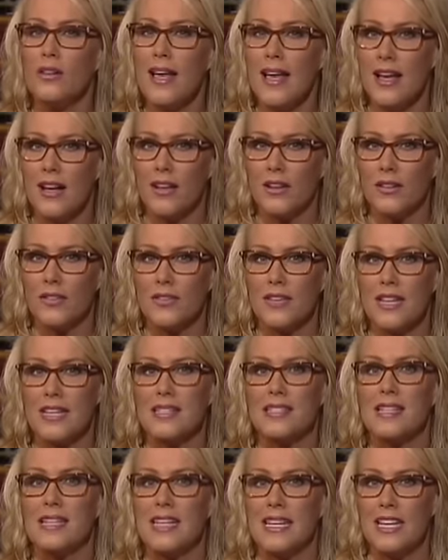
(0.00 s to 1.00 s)
health
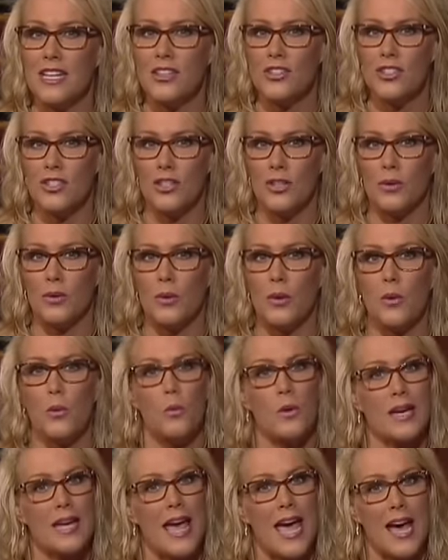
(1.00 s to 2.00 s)
is an issue
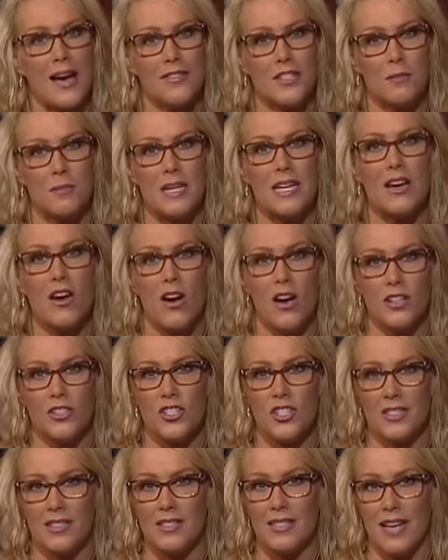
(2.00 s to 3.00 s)
we have to be
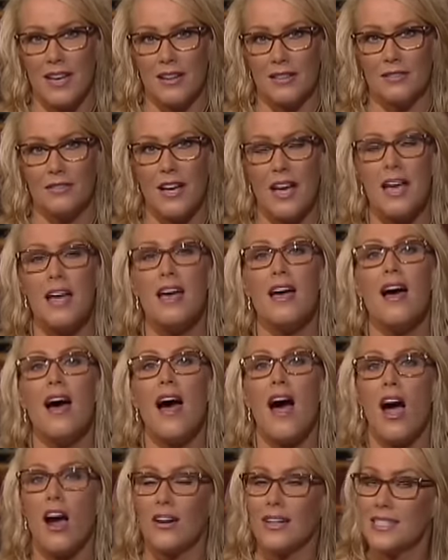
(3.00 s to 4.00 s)
conscious of
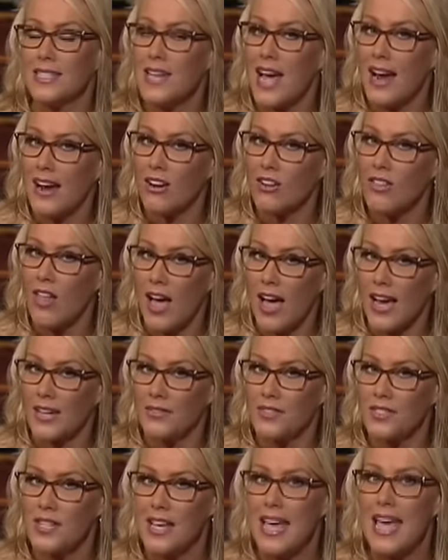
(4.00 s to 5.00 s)
our entire
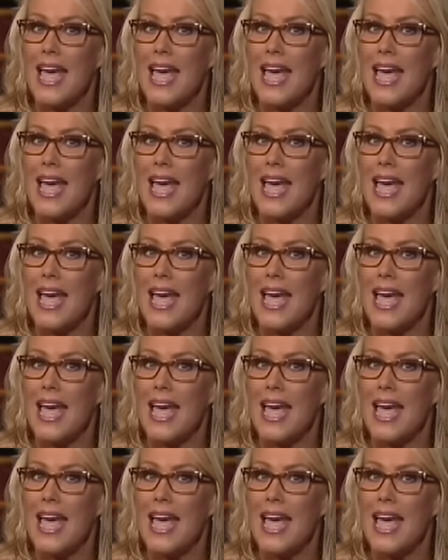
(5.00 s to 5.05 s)
lives.